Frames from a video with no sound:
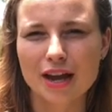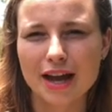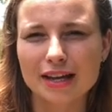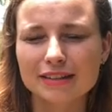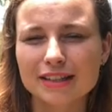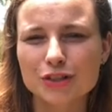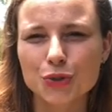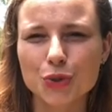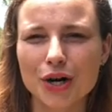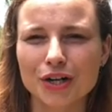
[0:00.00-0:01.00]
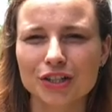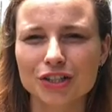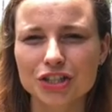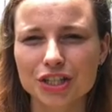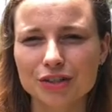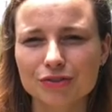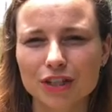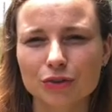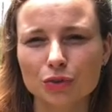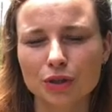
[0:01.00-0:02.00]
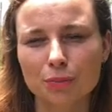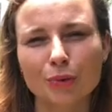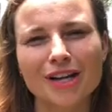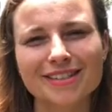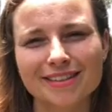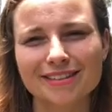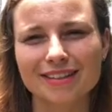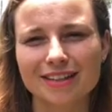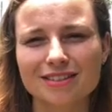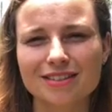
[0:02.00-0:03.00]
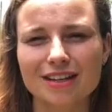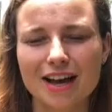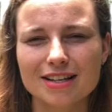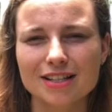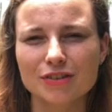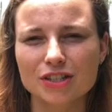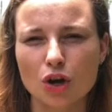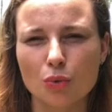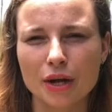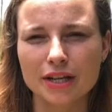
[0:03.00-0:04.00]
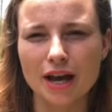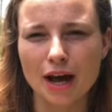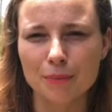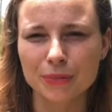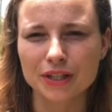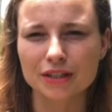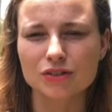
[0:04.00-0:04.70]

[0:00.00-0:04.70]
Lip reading: And this you are going to shift into the present tense as if it's already happening,